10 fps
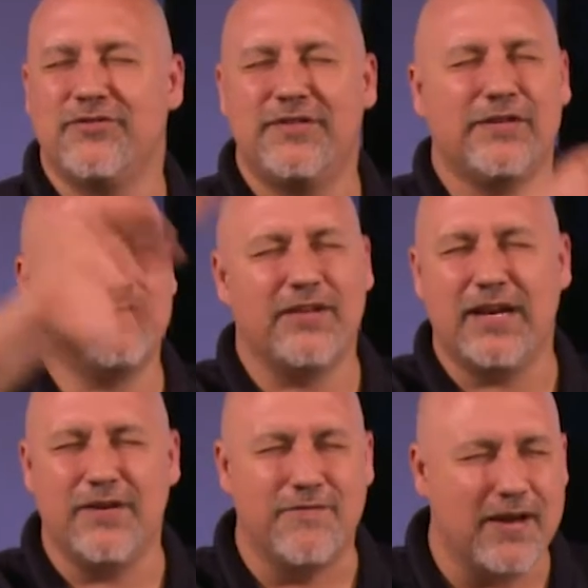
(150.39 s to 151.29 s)
distant
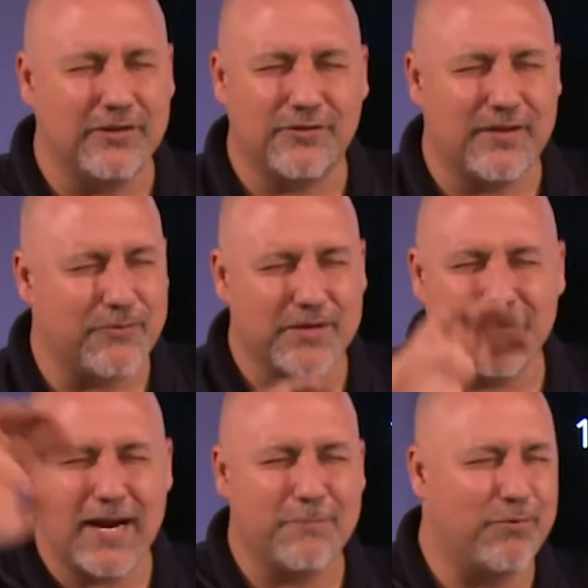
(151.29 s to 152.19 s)
events that would
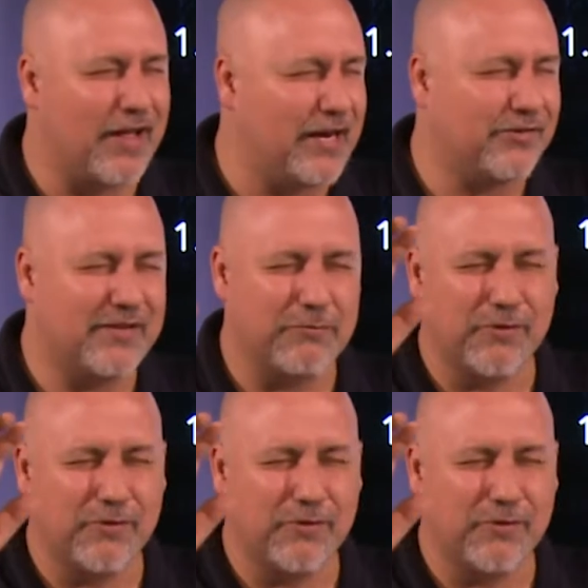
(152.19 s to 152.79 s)
take place that